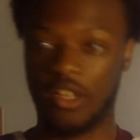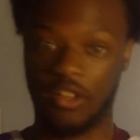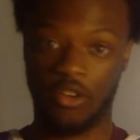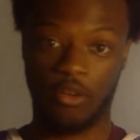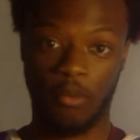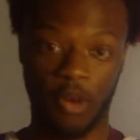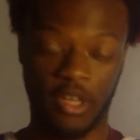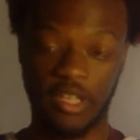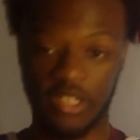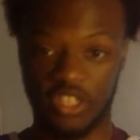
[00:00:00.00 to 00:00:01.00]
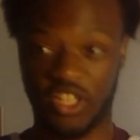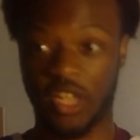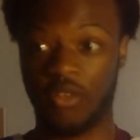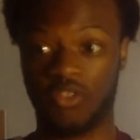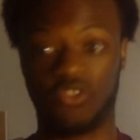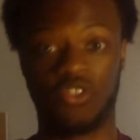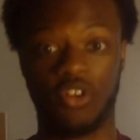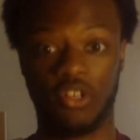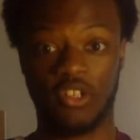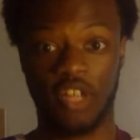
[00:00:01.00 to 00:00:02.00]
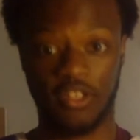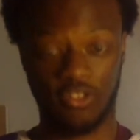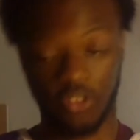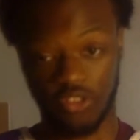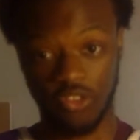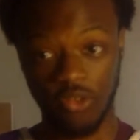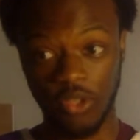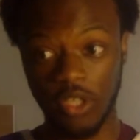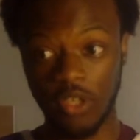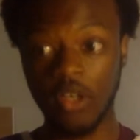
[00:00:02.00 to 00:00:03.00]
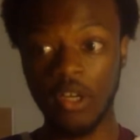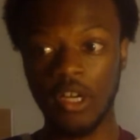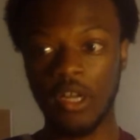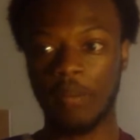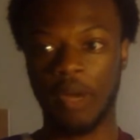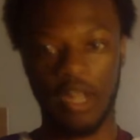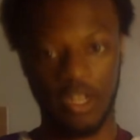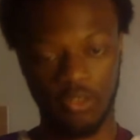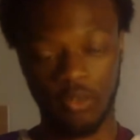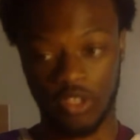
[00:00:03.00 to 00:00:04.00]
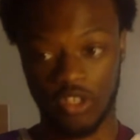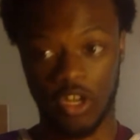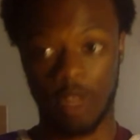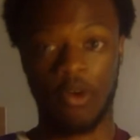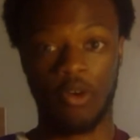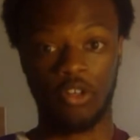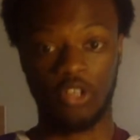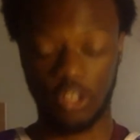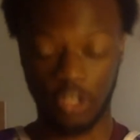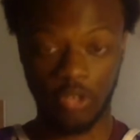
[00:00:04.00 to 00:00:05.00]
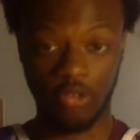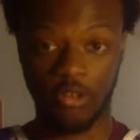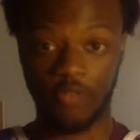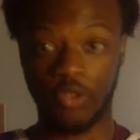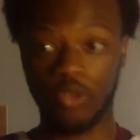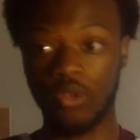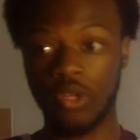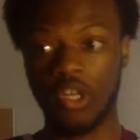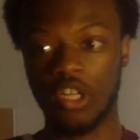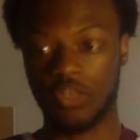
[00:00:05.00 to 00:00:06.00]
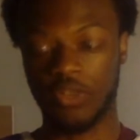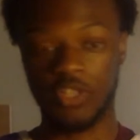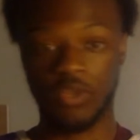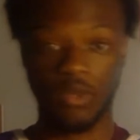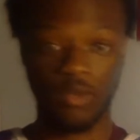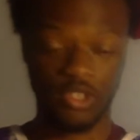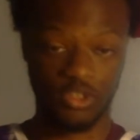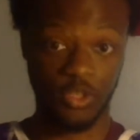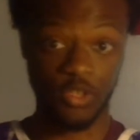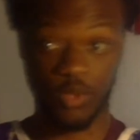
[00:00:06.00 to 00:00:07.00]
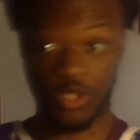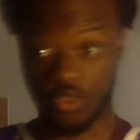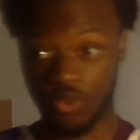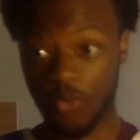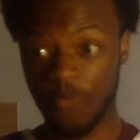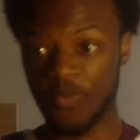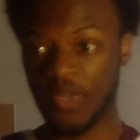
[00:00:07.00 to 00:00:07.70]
You know, marking this channel has started. Today starts a new year, but I do want to talk about the year in review, 2021 to 2022.